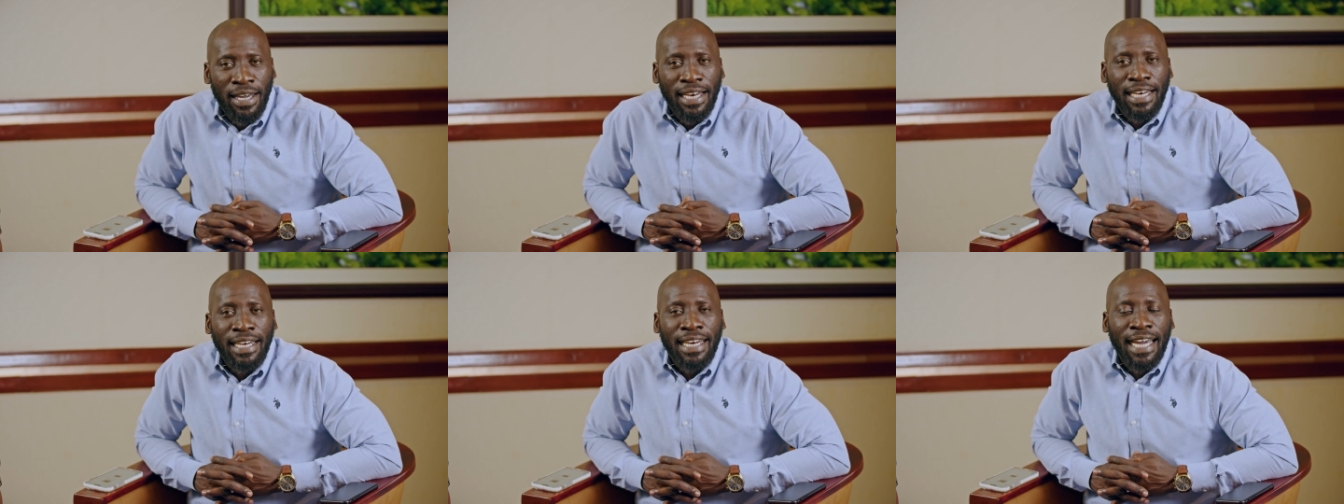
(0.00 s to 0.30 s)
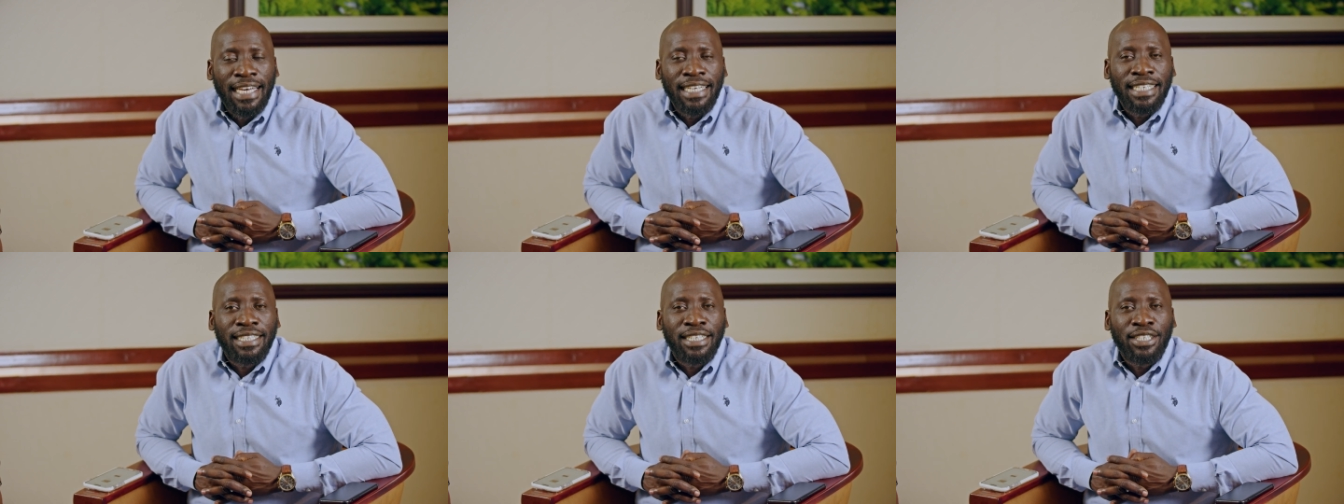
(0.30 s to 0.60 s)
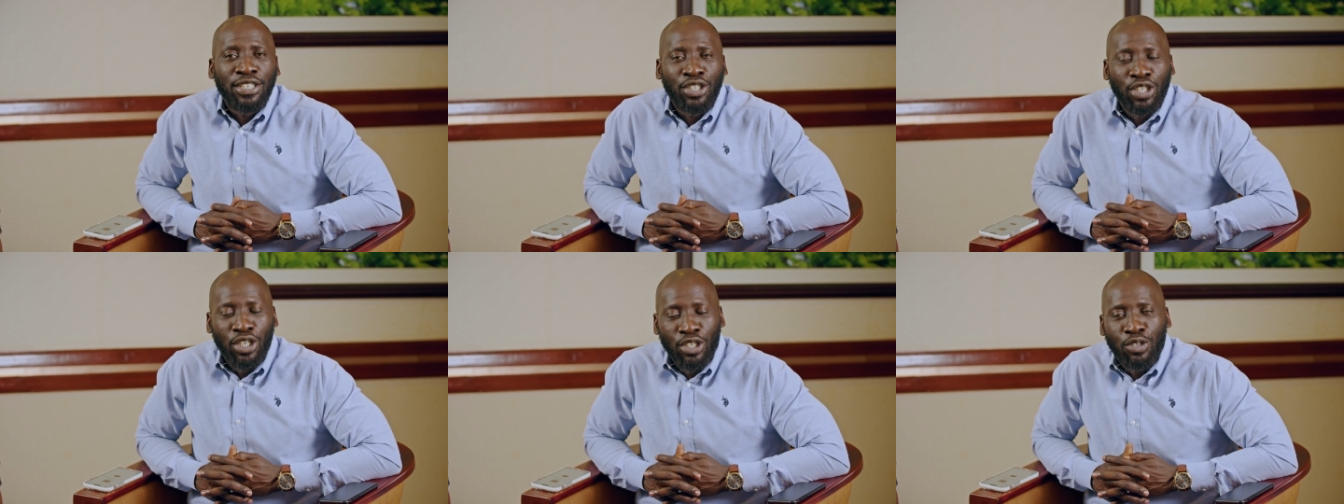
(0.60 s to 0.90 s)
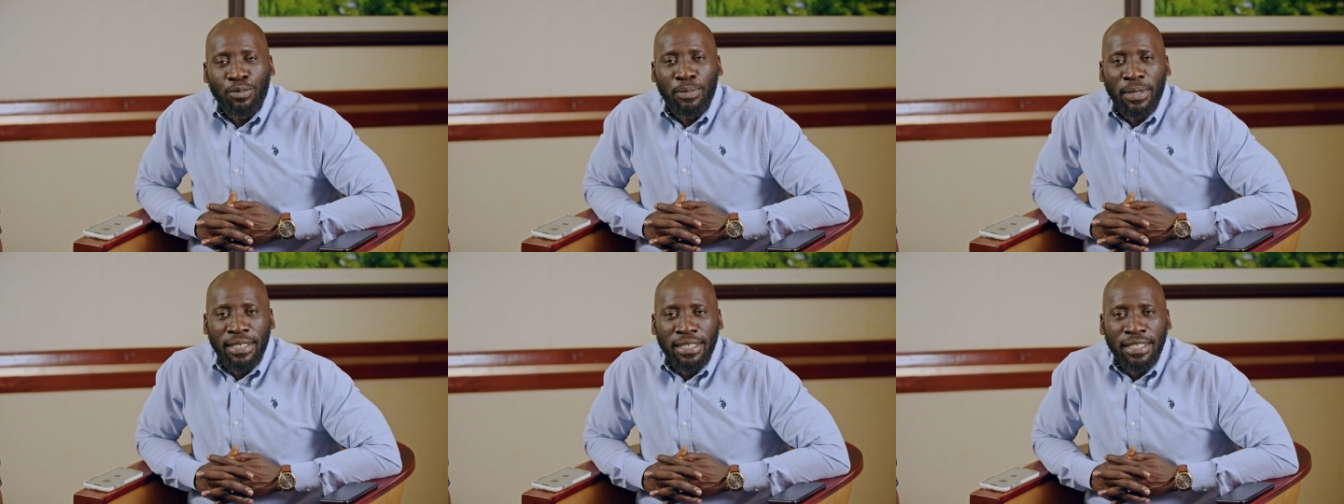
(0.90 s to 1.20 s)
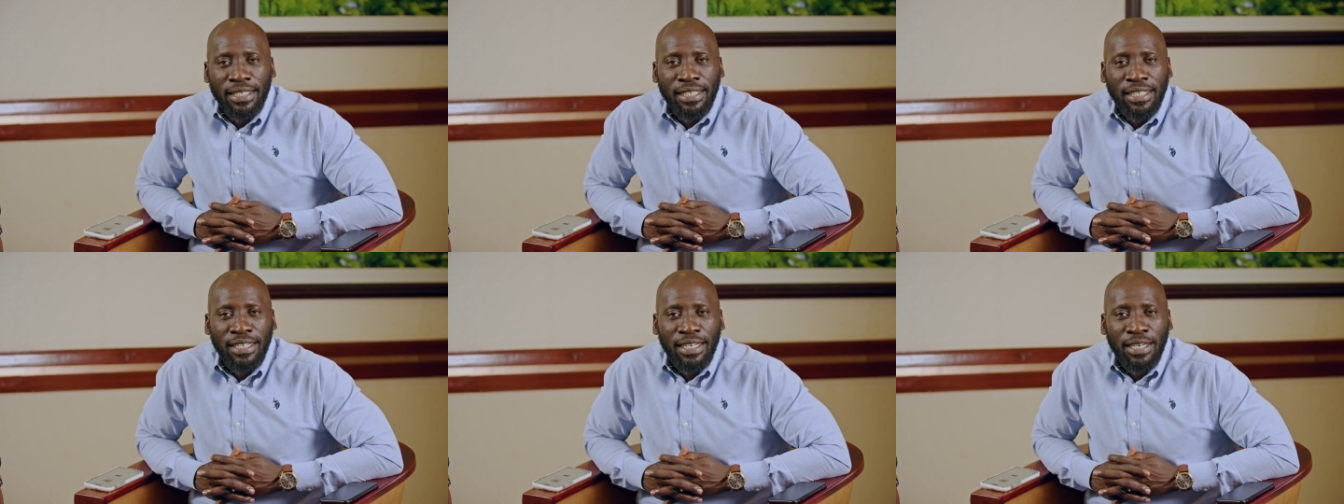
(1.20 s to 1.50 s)
Ladies and gentlemen,
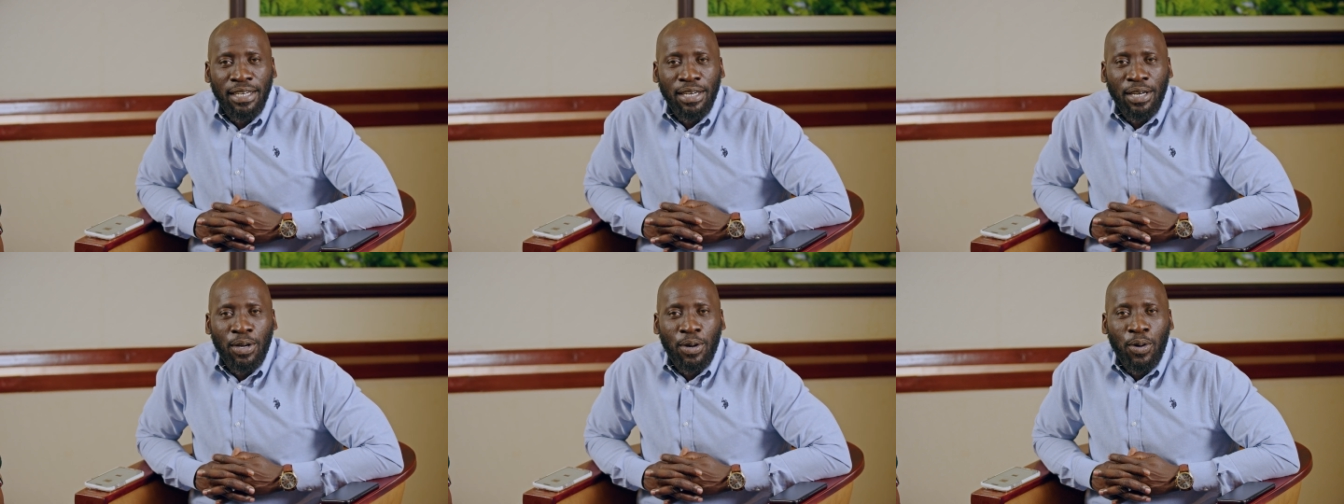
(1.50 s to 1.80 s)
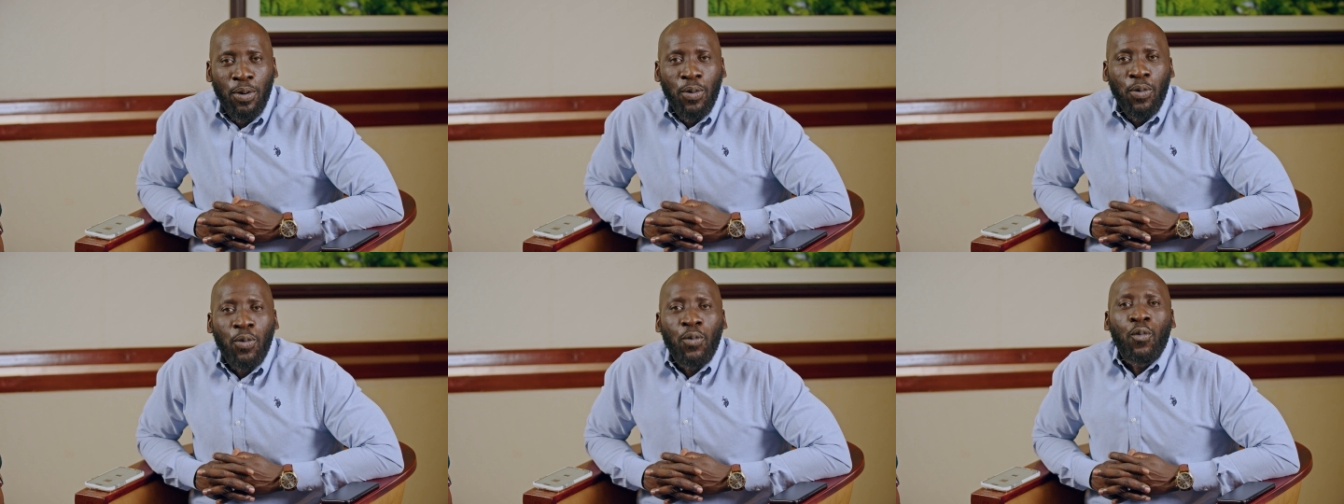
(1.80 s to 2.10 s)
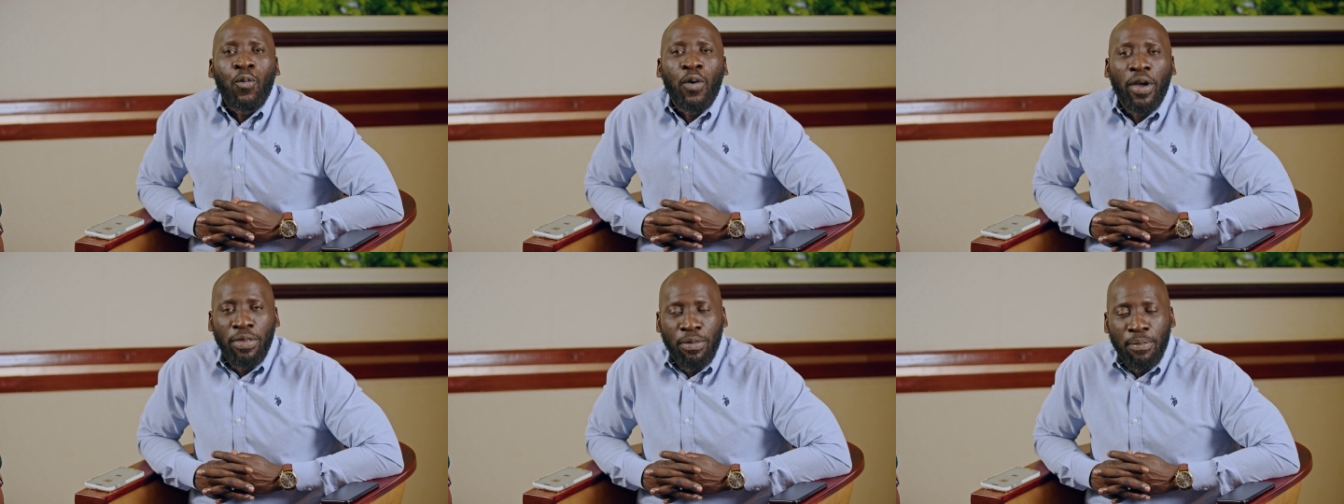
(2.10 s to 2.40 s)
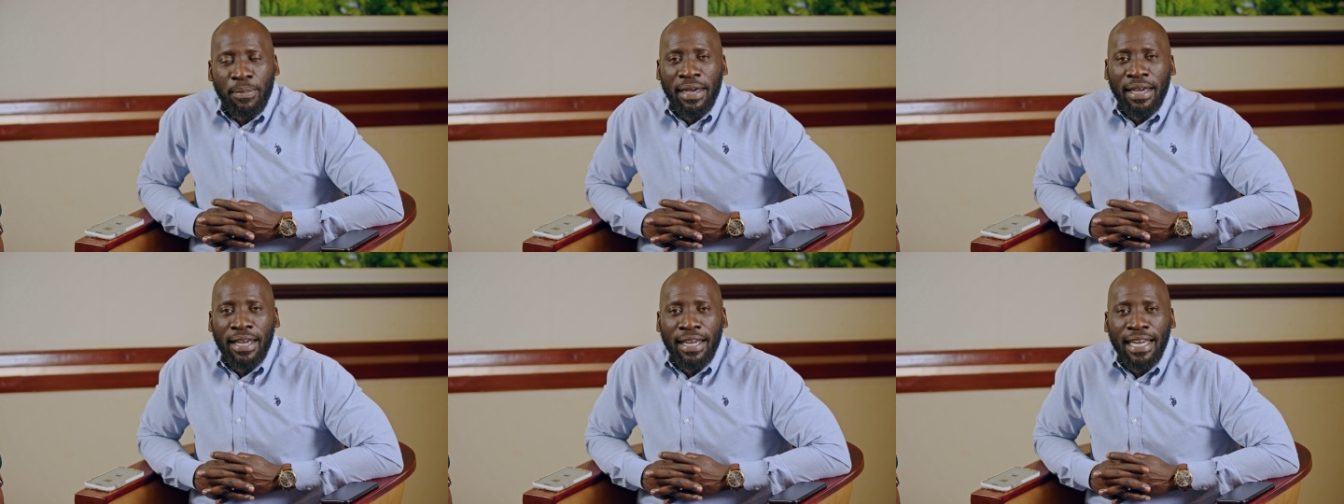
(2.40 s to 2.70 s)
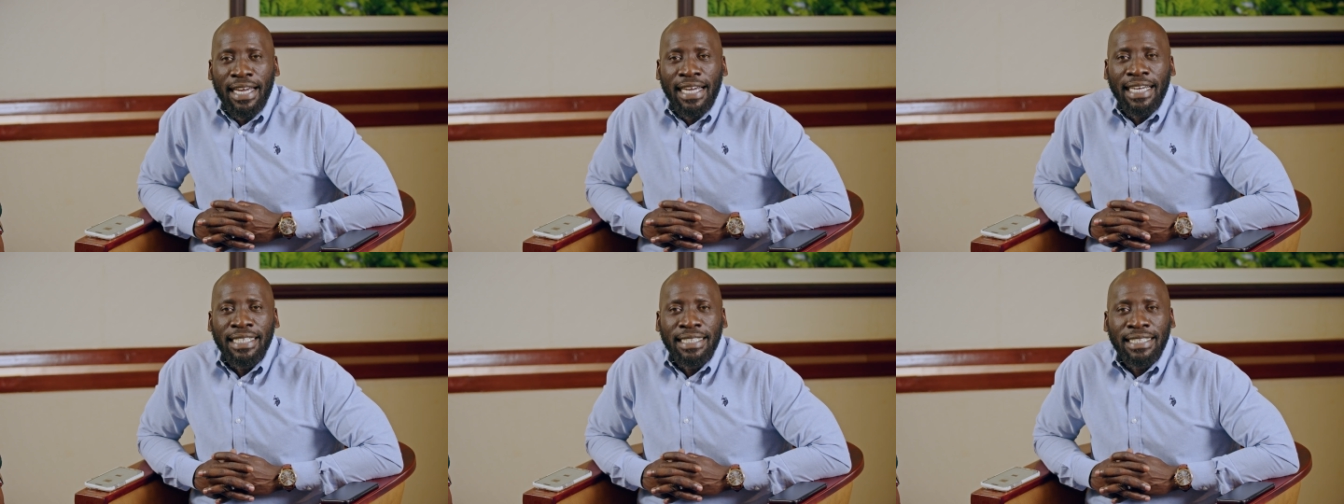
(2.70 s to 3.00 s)
with
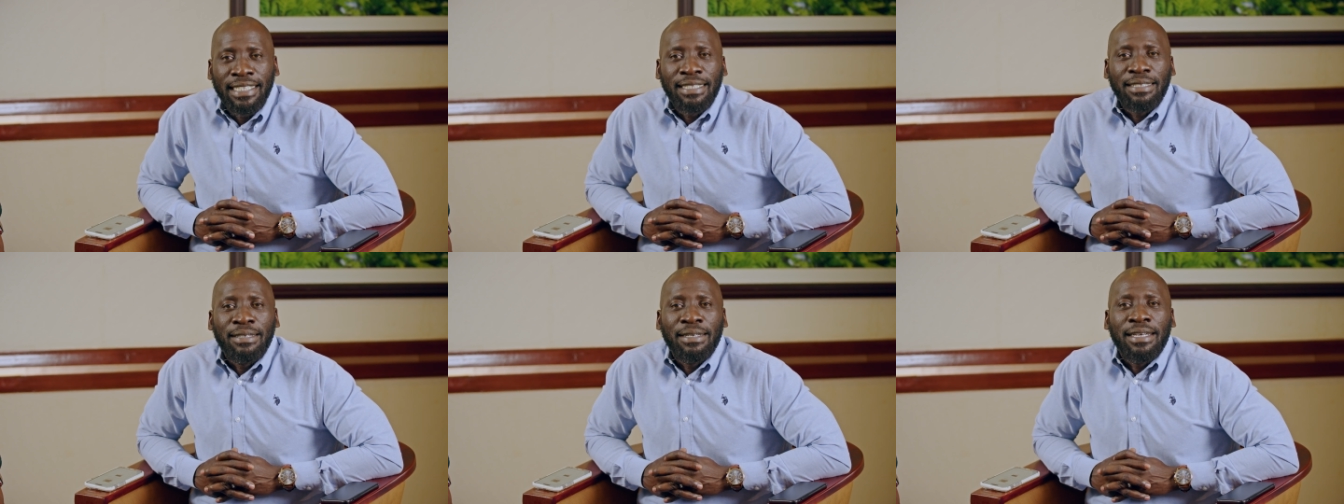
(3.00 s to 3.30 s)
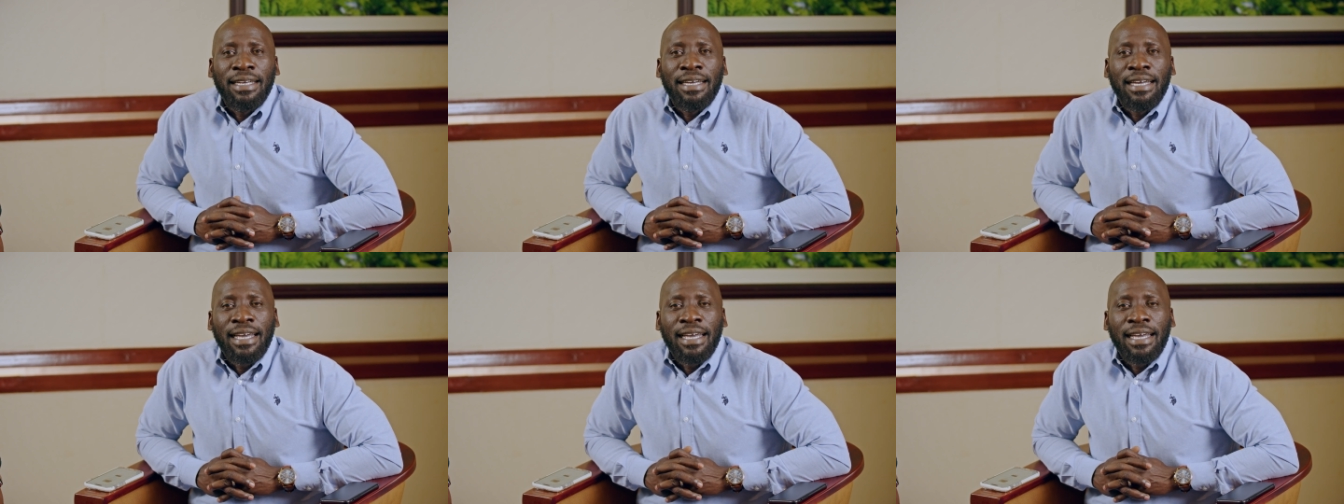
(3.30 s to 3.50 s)
me is